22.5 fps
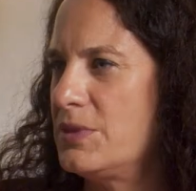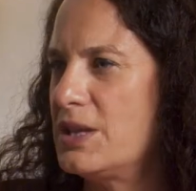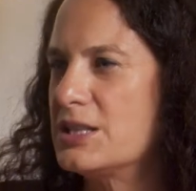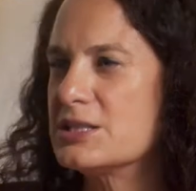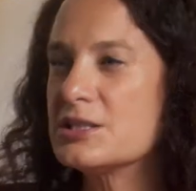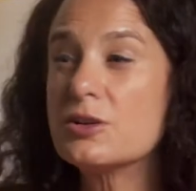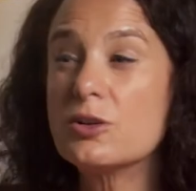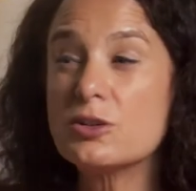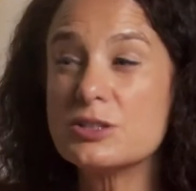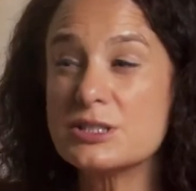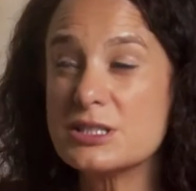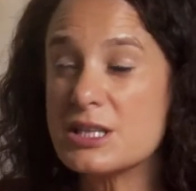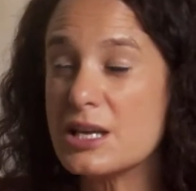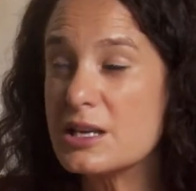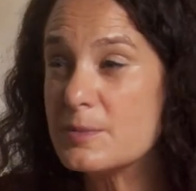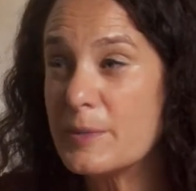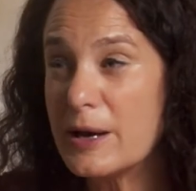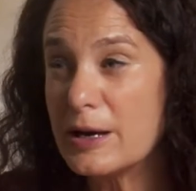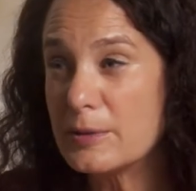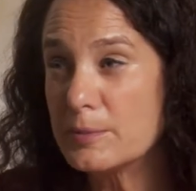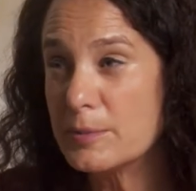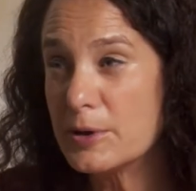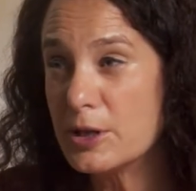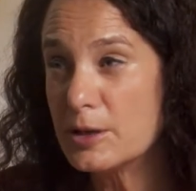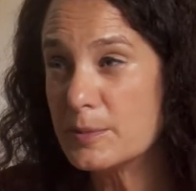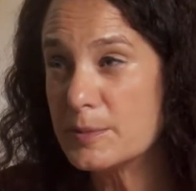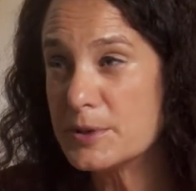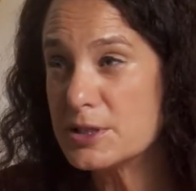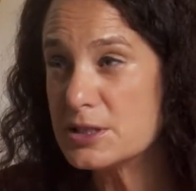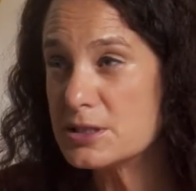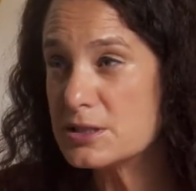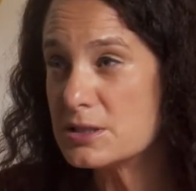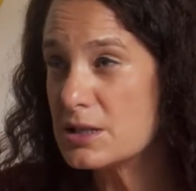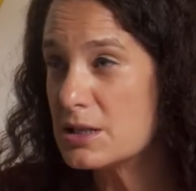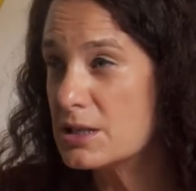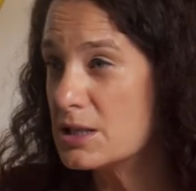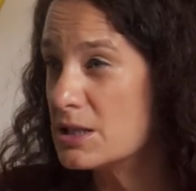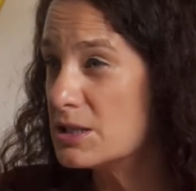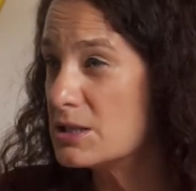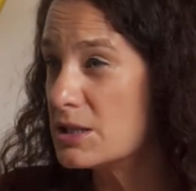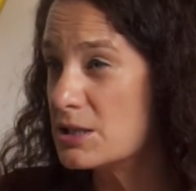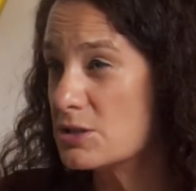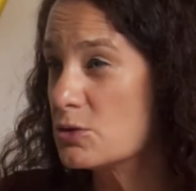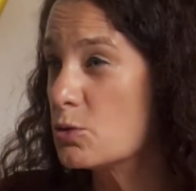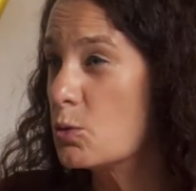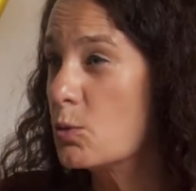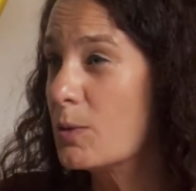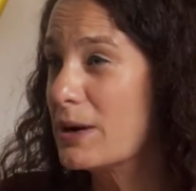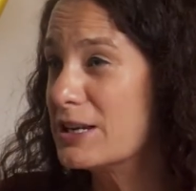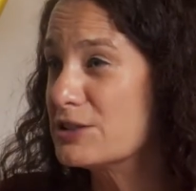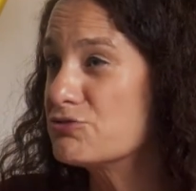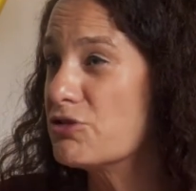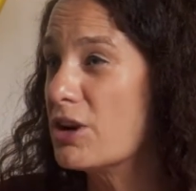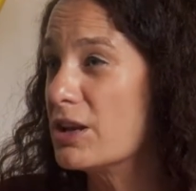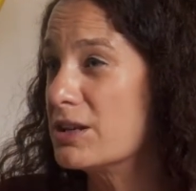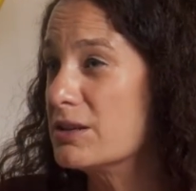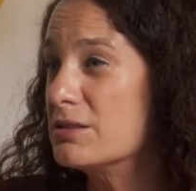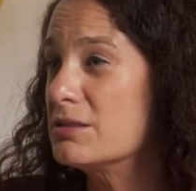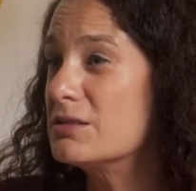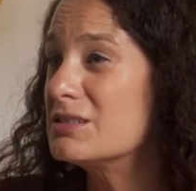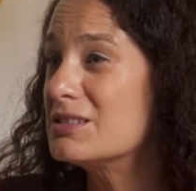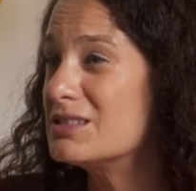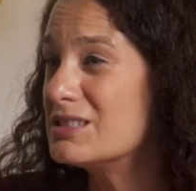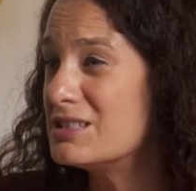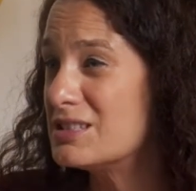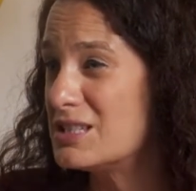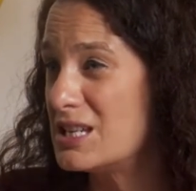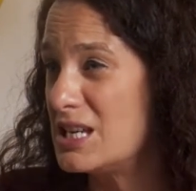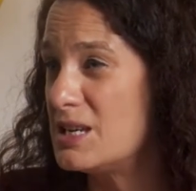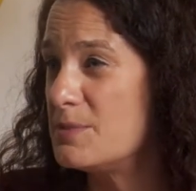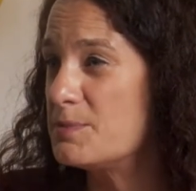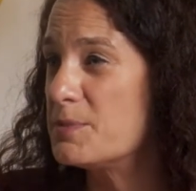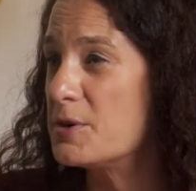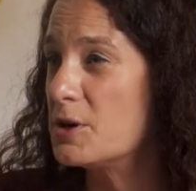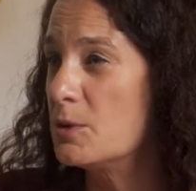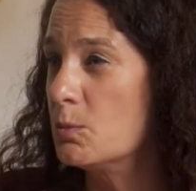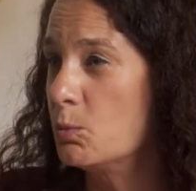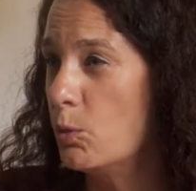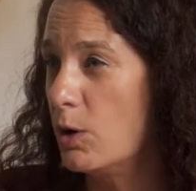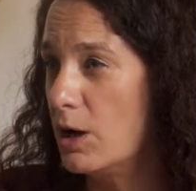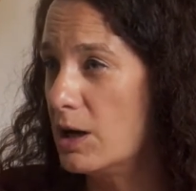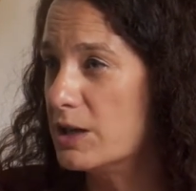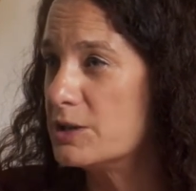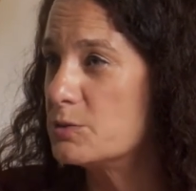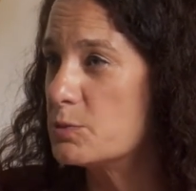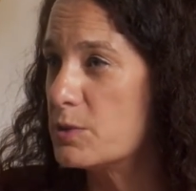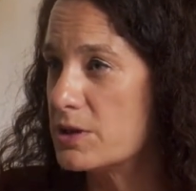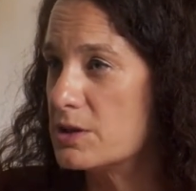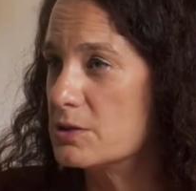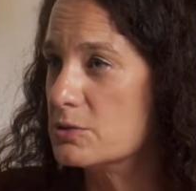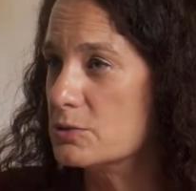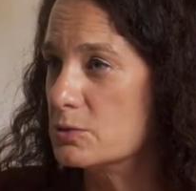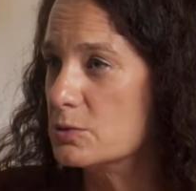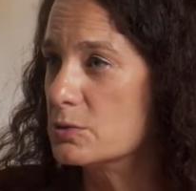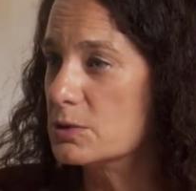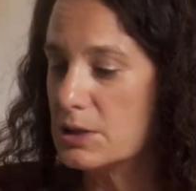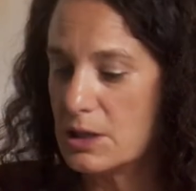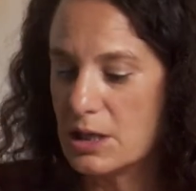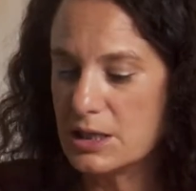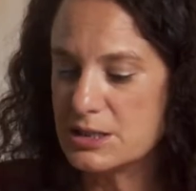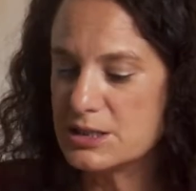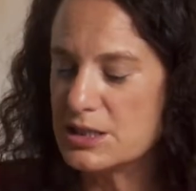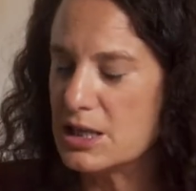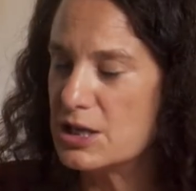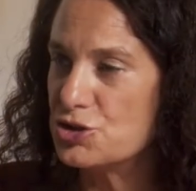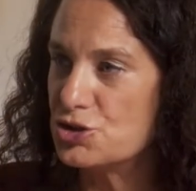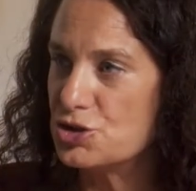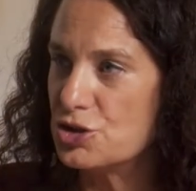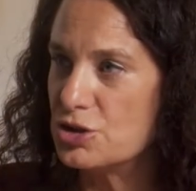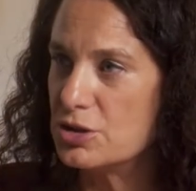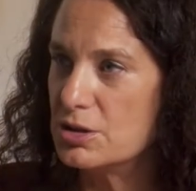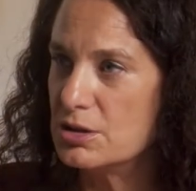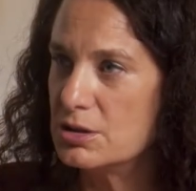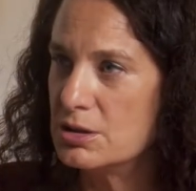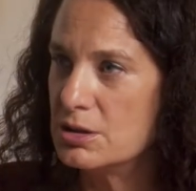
There's a lot said about purpose, and it doesn't always run deep and wide within an organisation.